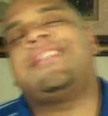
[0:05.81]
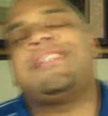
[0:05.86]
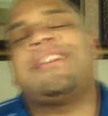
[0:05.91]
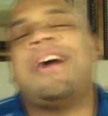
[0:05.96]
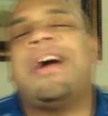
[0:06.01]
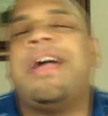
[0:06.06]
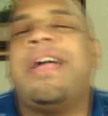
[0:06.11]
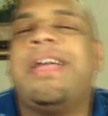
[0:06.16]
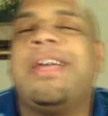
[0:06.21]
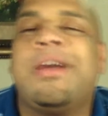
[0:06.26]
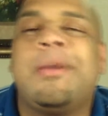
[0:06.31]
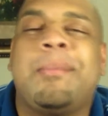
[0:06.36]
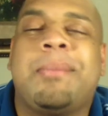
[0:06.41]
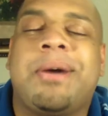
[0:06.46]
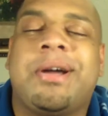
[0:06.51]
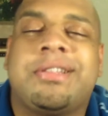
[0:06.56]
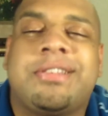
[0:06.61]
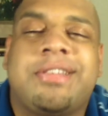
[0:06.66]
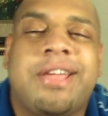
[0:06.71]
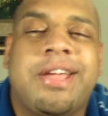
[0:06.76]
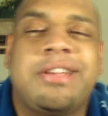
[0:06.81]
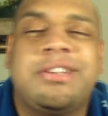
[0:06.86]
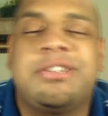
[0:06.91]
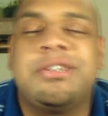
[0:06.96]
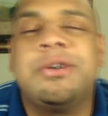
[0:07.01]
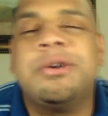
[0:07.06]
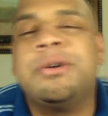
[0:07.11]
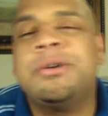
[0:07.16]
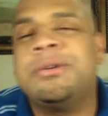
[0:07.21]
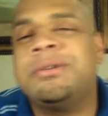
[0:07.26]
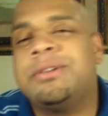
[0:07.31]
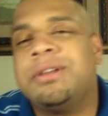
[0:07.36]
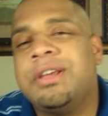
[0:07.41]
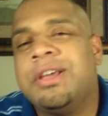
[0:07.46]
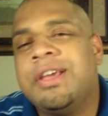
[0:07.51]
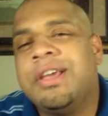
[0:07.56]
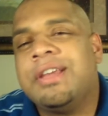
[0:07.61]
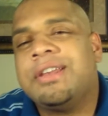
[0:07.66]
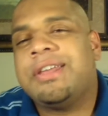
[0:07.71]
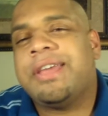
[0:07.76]
did y'all hear about that dude
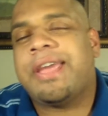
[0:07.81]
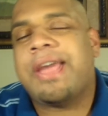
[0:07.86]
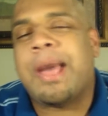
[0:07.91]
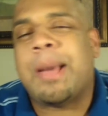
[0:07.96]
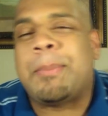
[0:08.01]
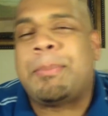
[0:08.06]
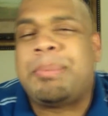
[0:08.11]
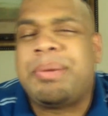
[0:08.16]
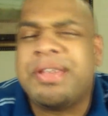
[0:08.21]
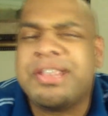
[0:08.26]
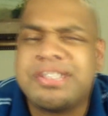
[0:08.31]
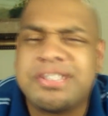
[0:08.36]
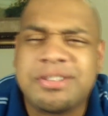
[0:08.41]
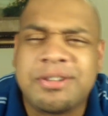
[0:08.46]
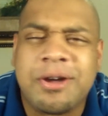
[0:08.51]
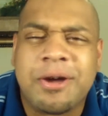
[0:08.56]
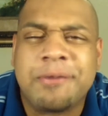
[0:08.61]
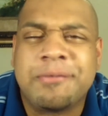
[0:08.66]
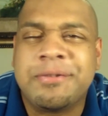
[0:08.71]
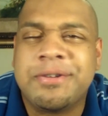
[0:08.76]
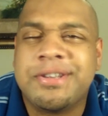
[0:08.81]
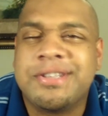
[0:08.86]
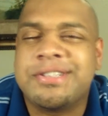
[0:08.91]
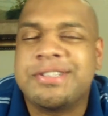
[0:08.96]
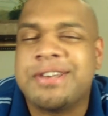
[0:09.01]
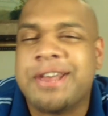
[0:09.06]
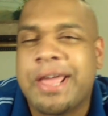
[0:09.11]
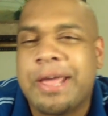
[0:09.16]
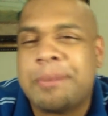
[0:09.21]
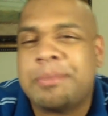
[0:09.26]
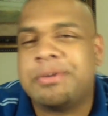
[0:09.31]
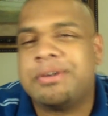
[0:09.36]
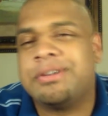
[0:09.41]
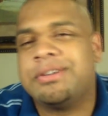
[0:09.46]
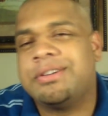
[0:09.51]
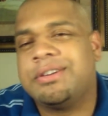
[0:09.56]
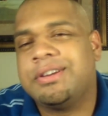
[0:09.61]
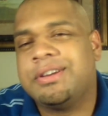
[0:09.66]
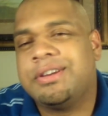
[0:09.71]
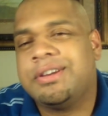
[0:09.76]
that got pissed off with his
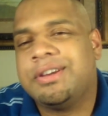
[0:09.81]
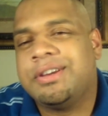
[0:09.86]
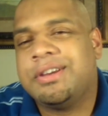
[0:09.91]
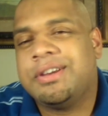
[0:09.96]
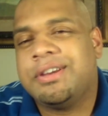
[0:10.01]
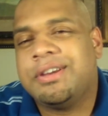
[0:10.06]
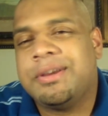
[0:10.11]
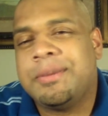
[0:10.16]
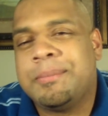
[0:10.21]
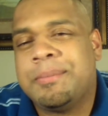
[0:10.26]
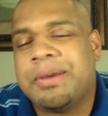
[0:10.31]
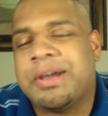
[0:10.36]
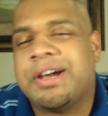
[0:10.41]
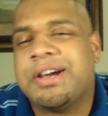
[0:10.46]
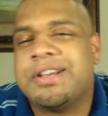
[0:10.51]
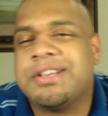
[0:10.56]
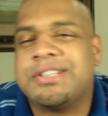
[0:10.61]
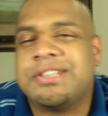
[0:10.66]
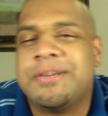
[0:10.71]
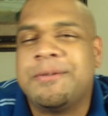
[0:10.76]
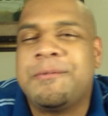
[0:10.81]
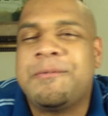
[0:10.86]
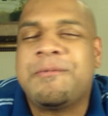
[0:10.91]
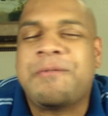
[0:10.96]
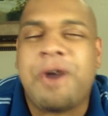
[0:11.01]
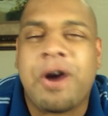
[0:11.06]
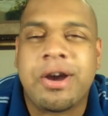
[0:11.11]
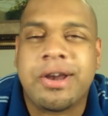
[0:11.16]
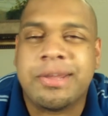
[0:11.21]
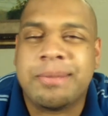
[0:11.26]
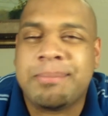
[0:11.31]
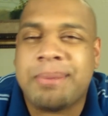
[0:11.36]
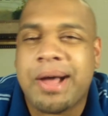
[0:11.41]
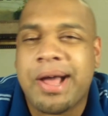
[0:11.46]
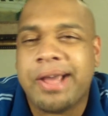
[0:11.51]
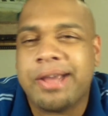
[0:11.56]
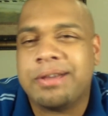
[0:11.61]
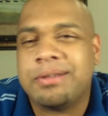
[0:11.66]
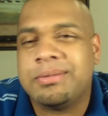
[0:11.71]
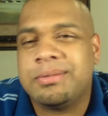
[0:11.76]
neighbor because he farted
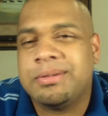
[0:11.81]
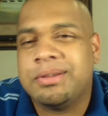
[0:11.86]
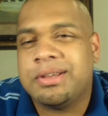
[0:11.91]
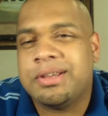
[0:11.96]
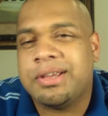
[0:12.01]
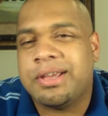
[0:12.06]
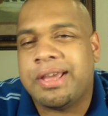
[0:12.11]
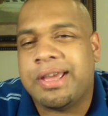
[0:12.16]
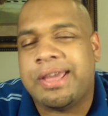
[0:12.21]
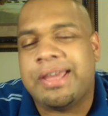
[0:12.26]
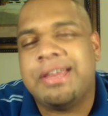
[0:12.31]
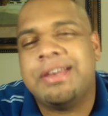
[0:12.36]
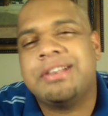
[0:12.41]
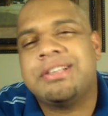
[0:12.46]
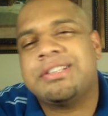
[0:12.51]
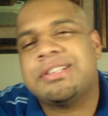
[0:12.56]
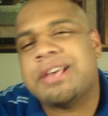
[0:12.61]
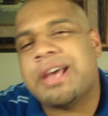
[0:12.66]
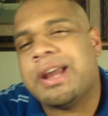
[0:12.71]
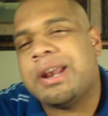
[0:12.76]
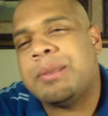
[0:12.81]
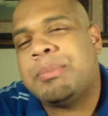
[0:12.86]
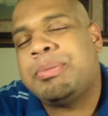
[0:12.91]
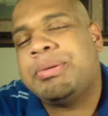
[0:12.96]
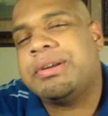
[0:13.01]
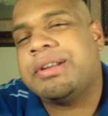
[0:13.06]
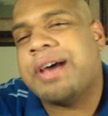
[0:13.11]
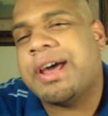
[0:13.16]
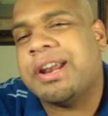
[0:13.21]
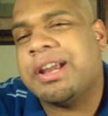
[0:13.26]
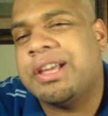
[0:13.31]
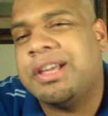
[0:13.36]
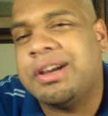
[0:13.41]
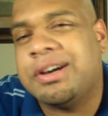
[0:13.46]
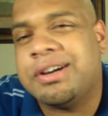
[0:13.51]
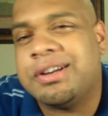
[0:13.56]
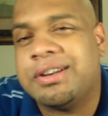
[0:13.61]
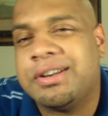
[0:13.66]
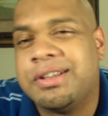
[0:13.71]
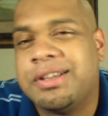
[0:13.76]
by him and he decided to pull out a
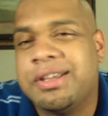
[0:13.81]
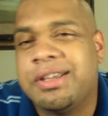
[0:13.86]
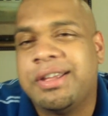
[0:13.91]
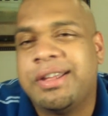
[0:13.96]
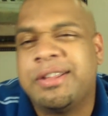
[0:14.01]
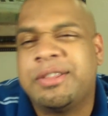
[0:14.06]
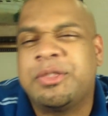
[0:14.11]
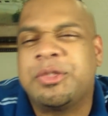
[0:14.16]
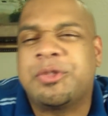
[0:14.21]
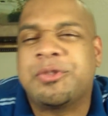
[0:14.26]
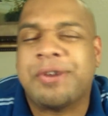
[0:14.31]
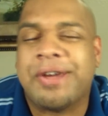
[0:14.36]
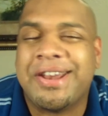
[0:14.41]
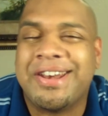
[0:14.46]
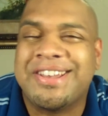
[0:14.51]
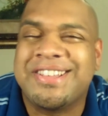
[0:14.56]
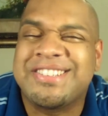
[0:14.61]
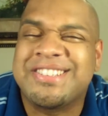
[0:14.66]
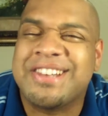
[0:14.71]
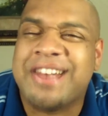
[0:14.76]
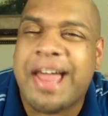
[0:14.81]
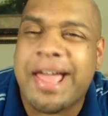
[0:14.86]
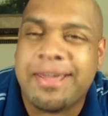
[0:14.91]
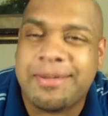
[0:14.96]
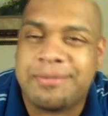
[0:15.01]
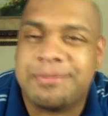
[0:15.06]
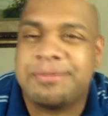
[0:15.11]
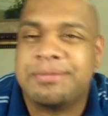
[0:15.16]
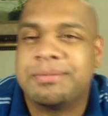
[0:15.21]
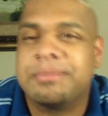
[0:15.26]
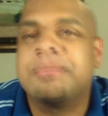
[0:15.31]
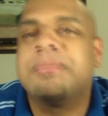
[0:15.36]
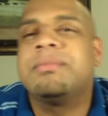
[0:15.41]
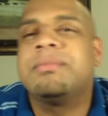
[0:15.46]
gun and threaten his life?